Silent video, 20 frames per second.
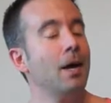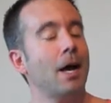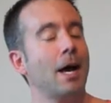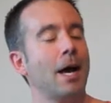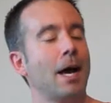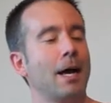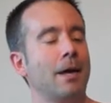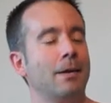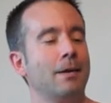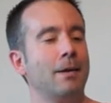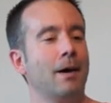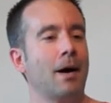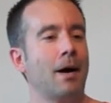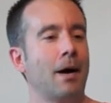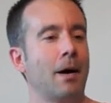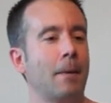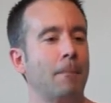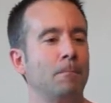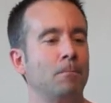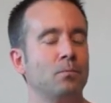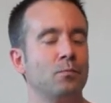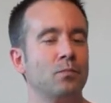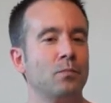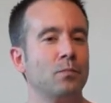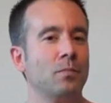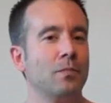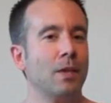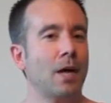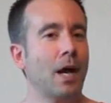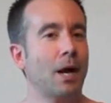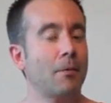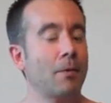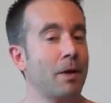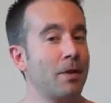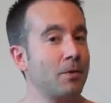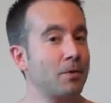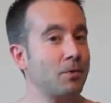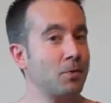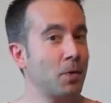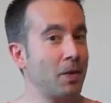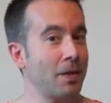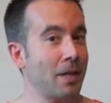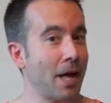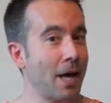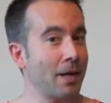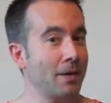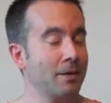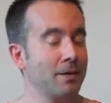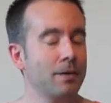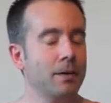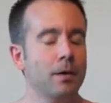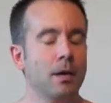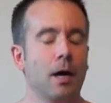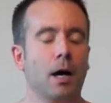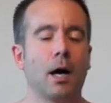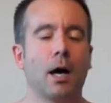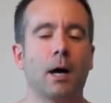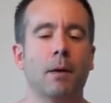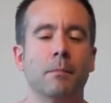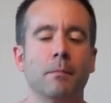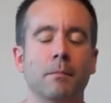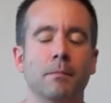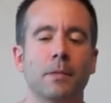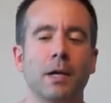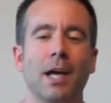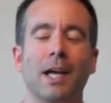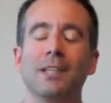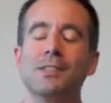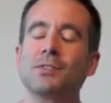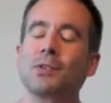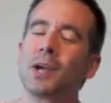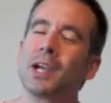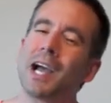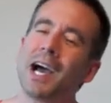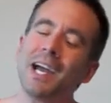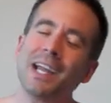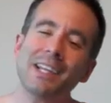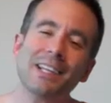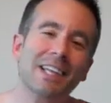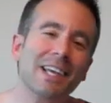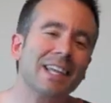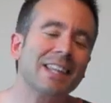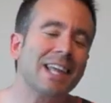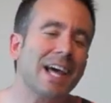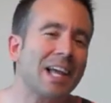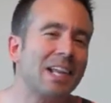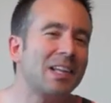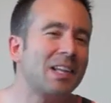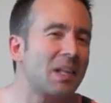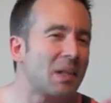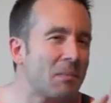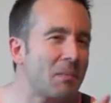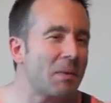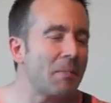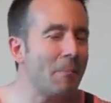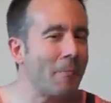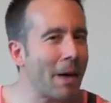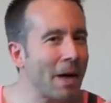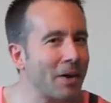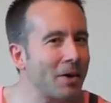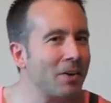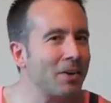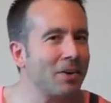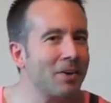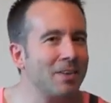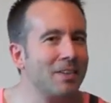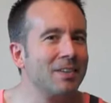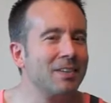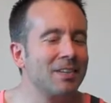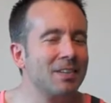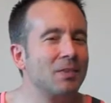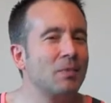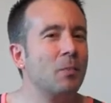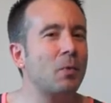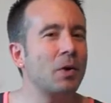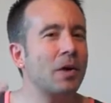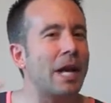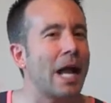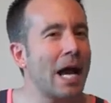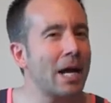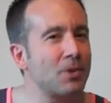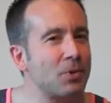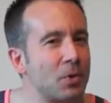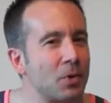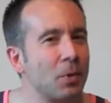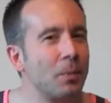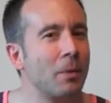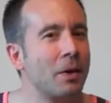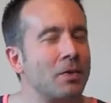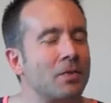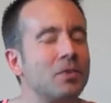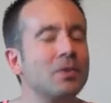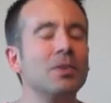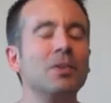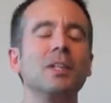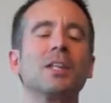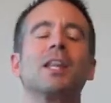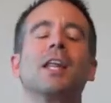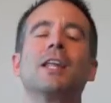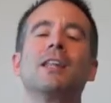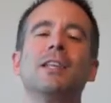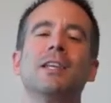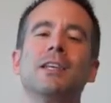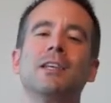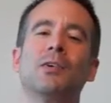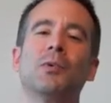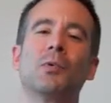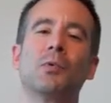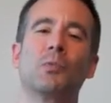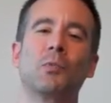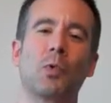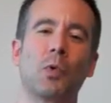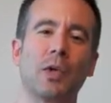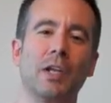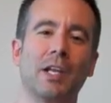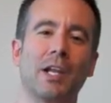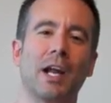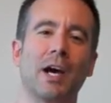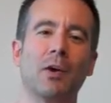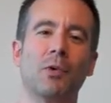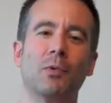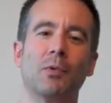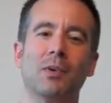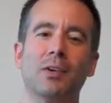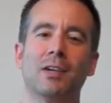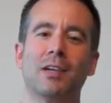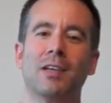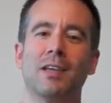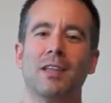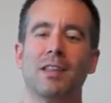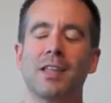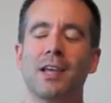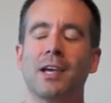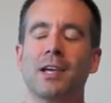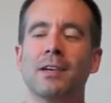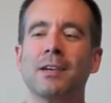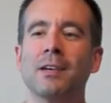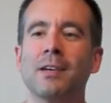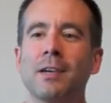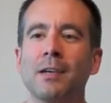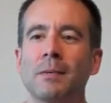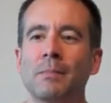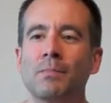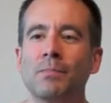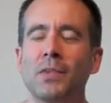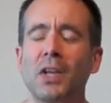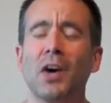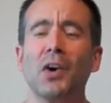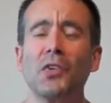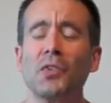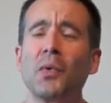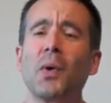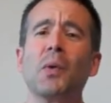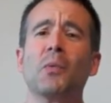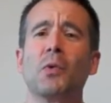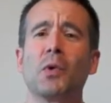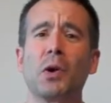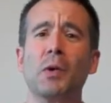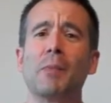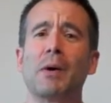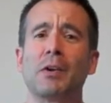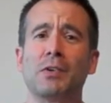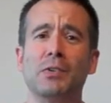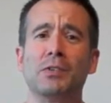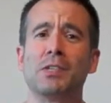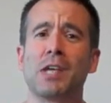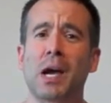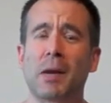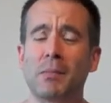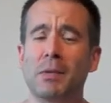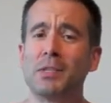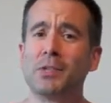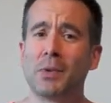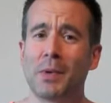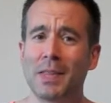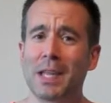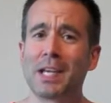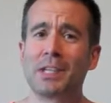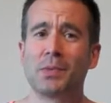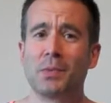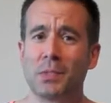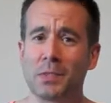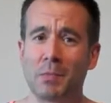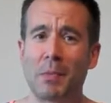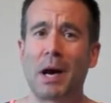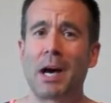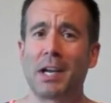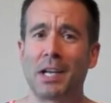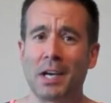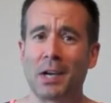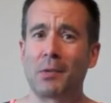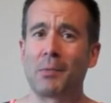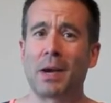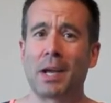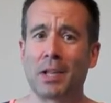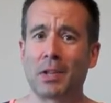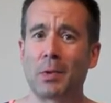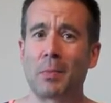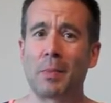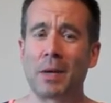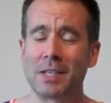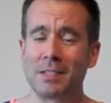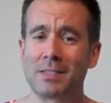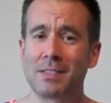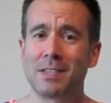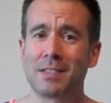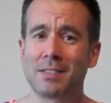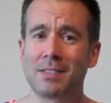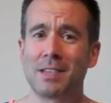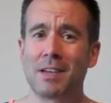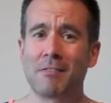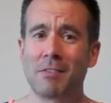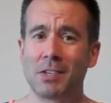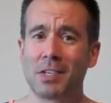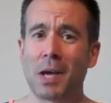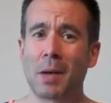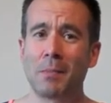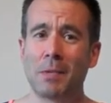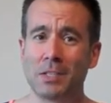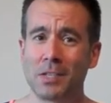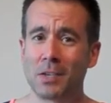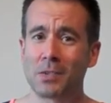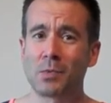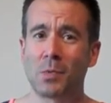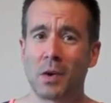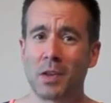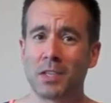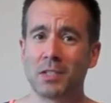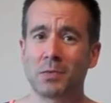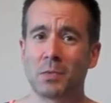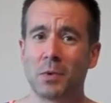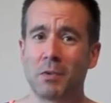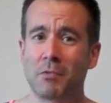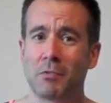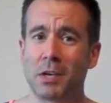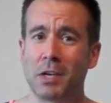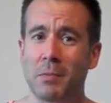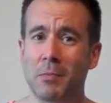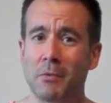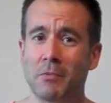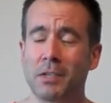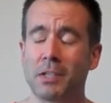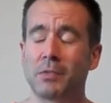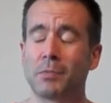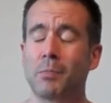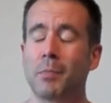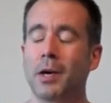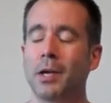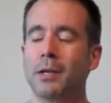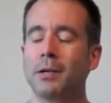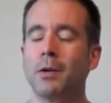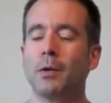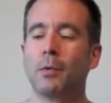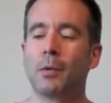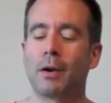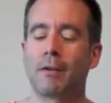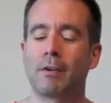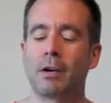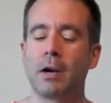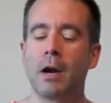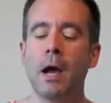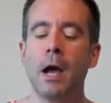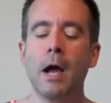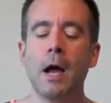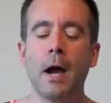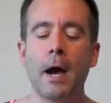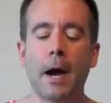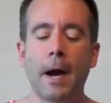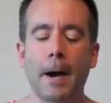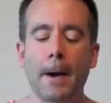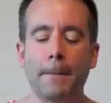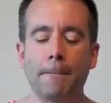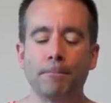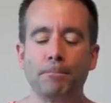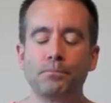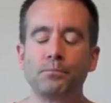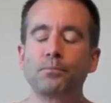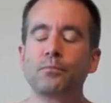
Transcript: and um, I rather enjoyed that. Um, and so I kind of like that a little bit better, a little more natural muscle than the whole roided out thing. Also, I worry about Hugh Jackman doing that to his body on a regular basis every time he does one of these Wolverine movies, but whatever. Um,